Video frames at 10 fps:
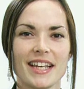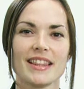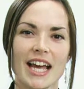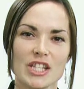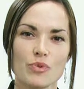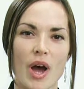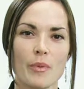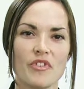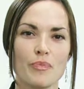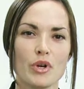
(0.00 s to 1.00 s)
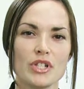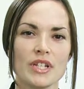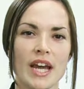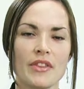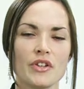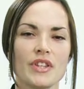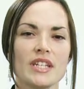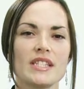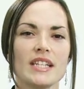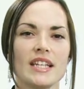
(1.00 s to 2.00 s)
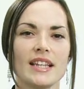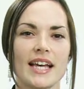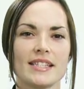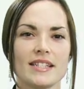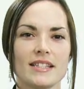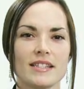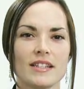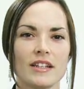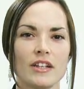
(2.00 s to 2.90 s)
That's why we've put together these eLessons.